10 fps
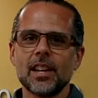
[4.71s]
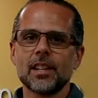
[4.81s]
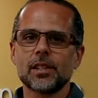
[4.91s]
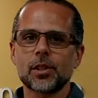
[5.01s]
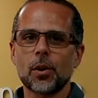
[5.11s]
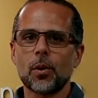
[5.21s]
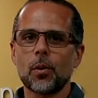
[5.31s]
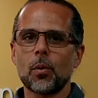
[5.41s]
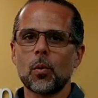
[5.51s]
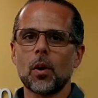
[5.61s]

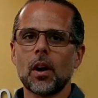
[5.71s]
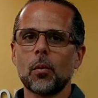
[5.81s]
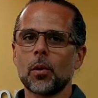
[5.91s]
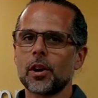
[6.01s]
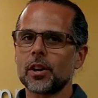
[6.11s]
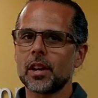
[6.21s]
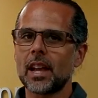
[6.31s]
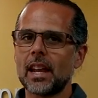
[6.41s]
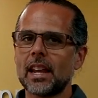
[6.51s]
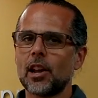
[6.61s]
So we're
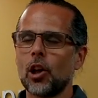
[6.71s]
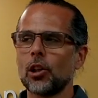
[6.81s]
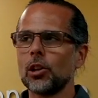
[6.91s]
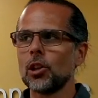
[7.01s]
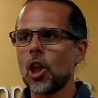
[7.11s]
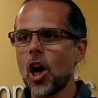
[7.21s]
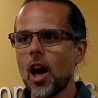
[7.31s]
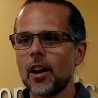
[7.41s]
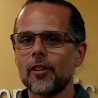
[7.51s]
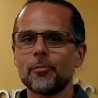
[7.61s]
getting a
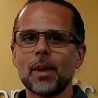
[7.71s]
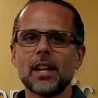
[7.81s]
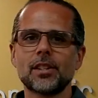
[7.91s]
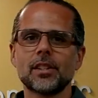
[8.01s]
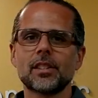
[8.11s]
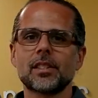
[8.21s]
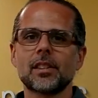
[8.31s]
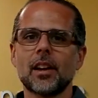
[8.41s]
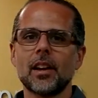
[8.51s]
lot of patients